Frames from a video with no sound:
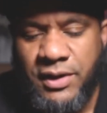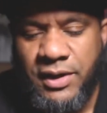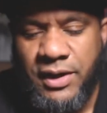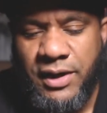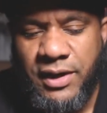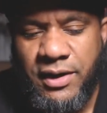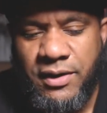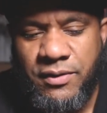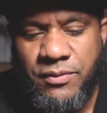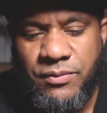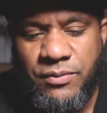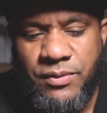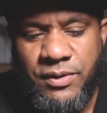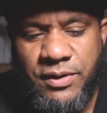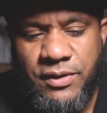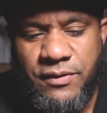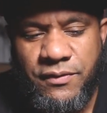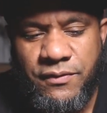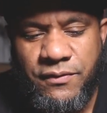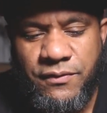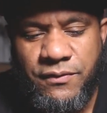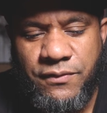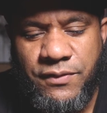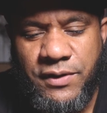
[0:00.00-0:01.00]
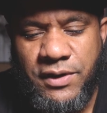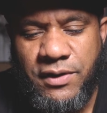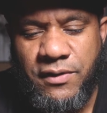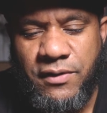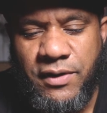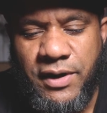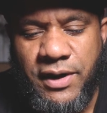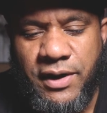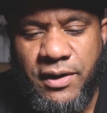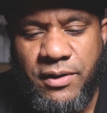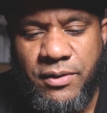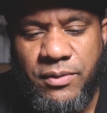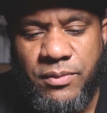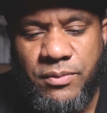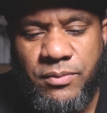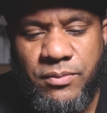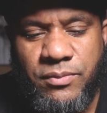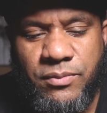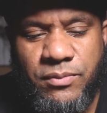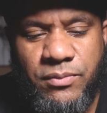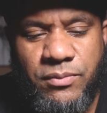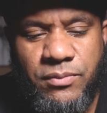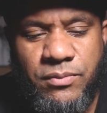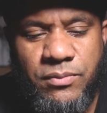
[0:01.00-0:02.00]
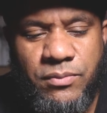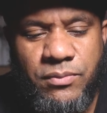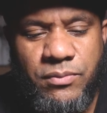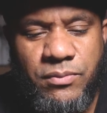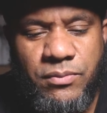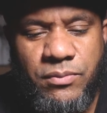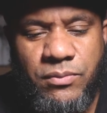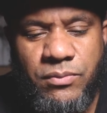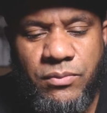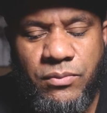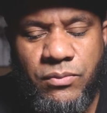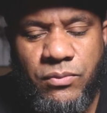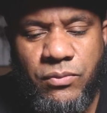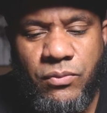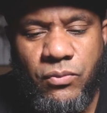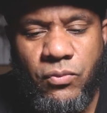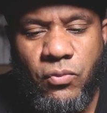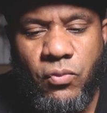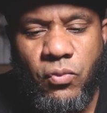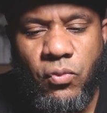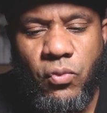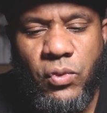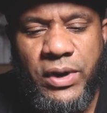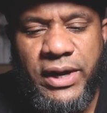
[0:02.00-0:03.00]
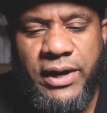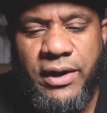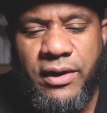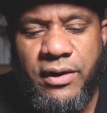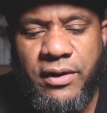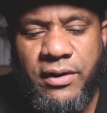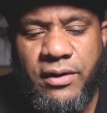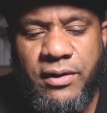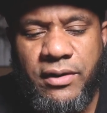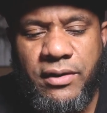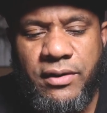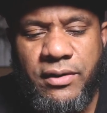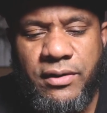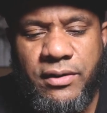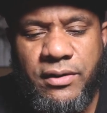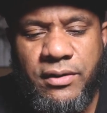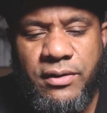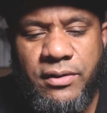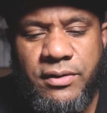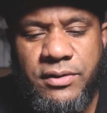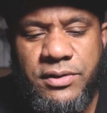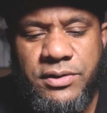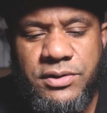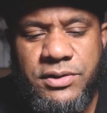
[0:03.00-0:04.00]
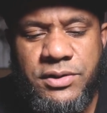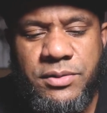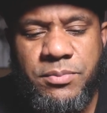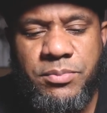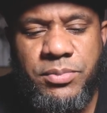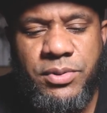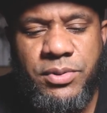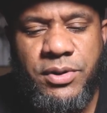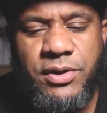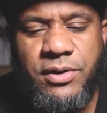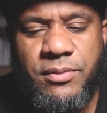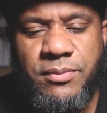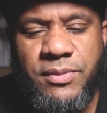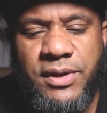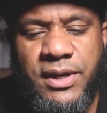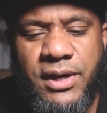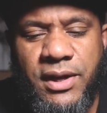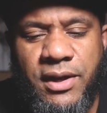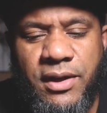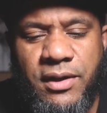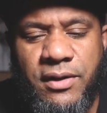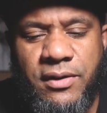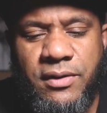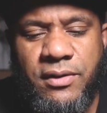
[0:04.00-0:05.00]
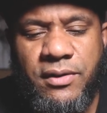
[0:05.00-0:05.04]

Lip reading: I didn't really figure out where to put them yet.